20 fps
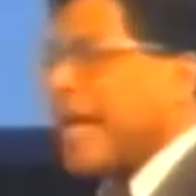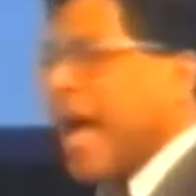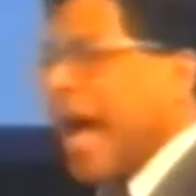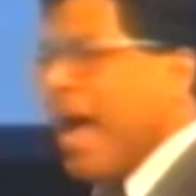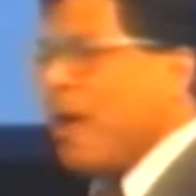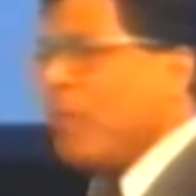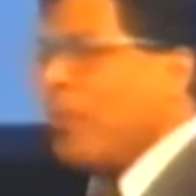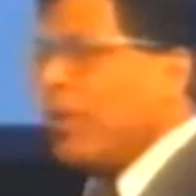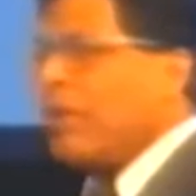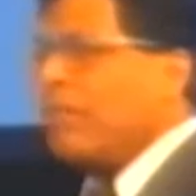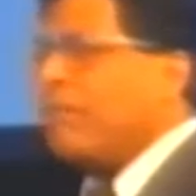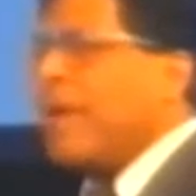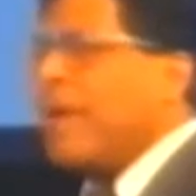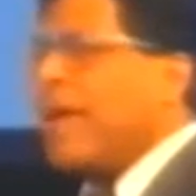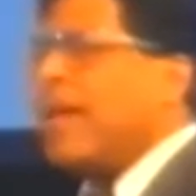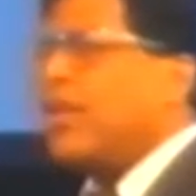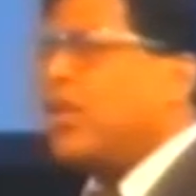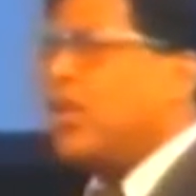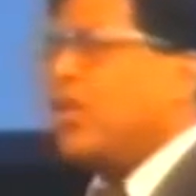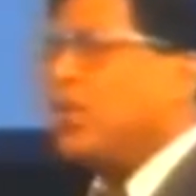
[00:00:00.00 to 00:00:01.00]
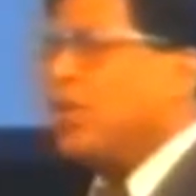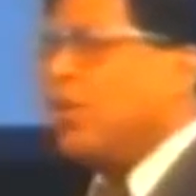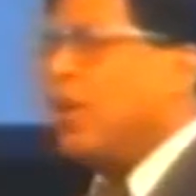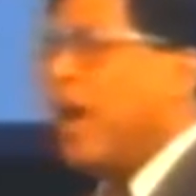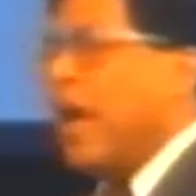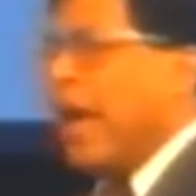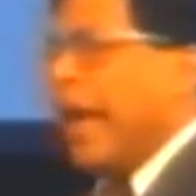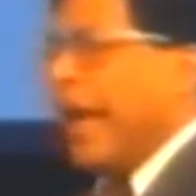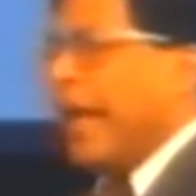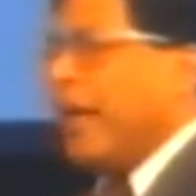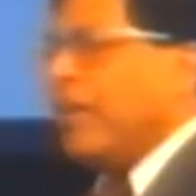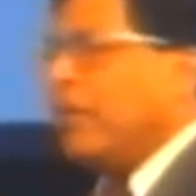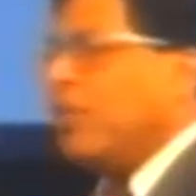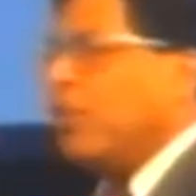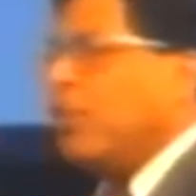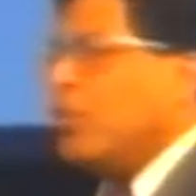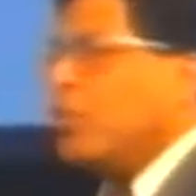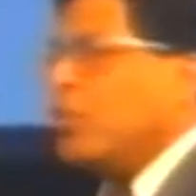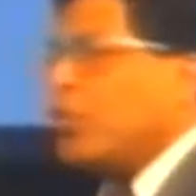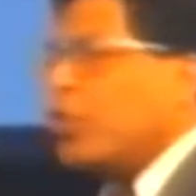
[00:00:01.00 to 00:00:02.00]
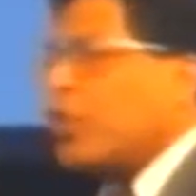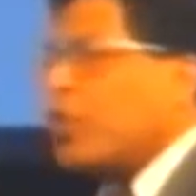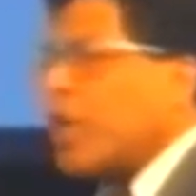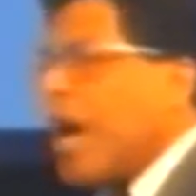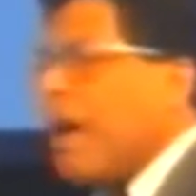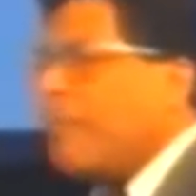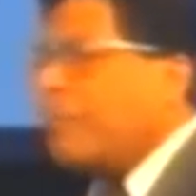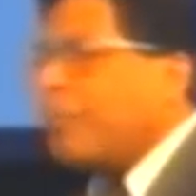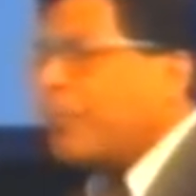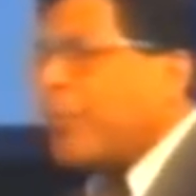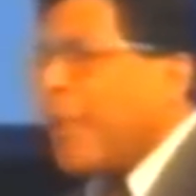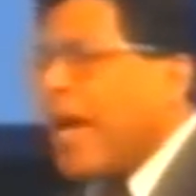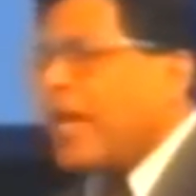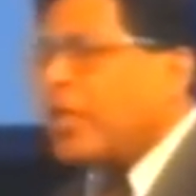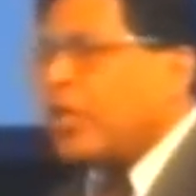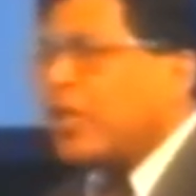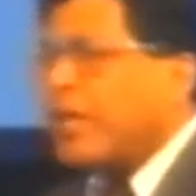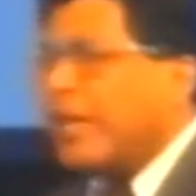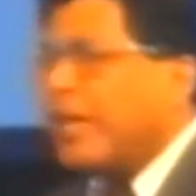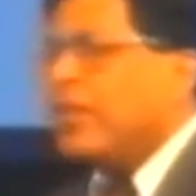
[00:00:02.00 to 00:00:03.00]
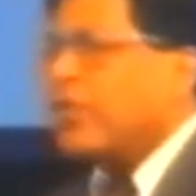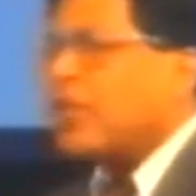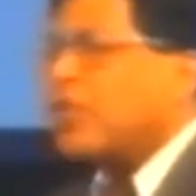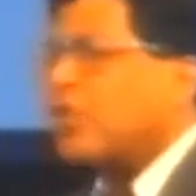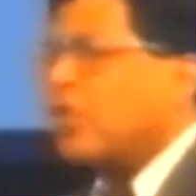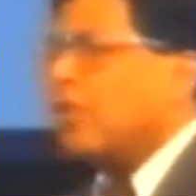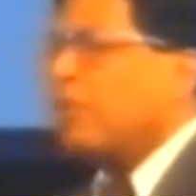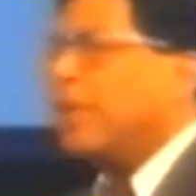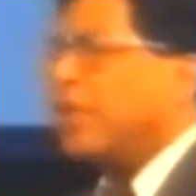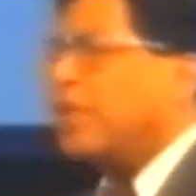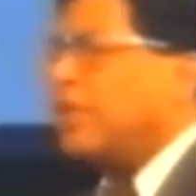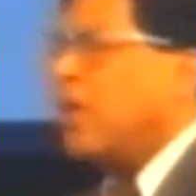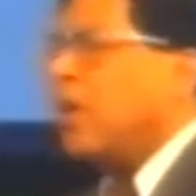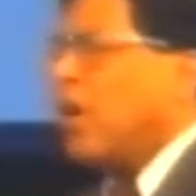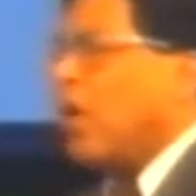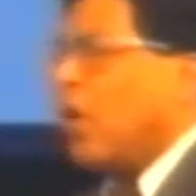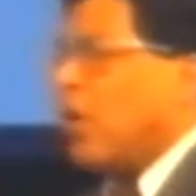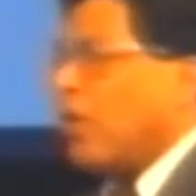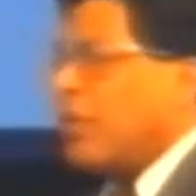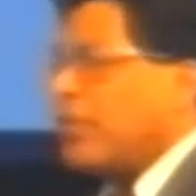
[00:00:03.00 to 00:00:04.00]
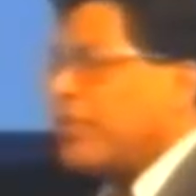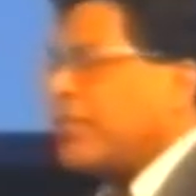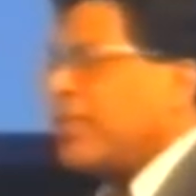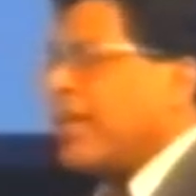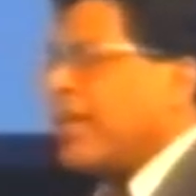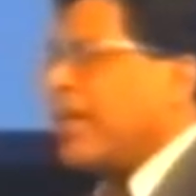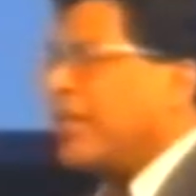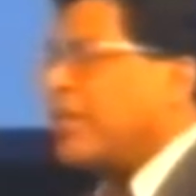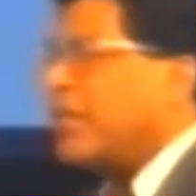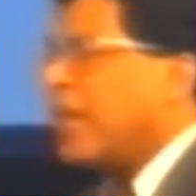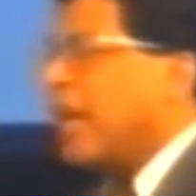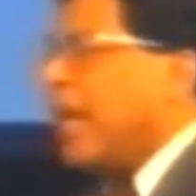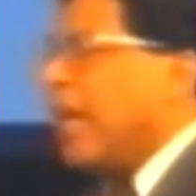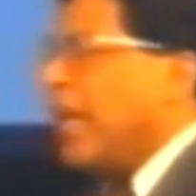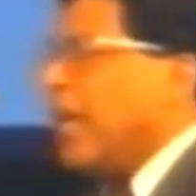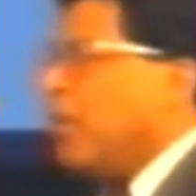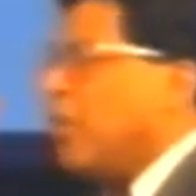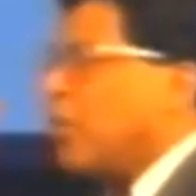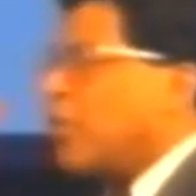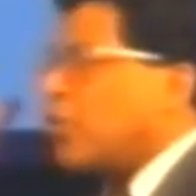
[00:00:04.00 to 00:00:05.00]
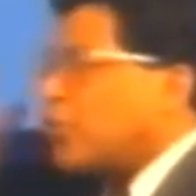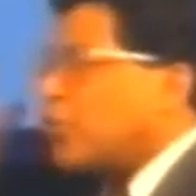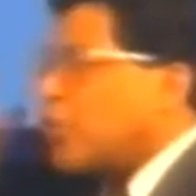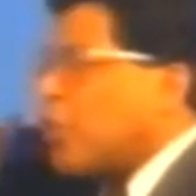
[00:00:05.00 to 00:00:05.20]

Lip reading: I will make you a new sharp thrashing instrument or a sledge. He was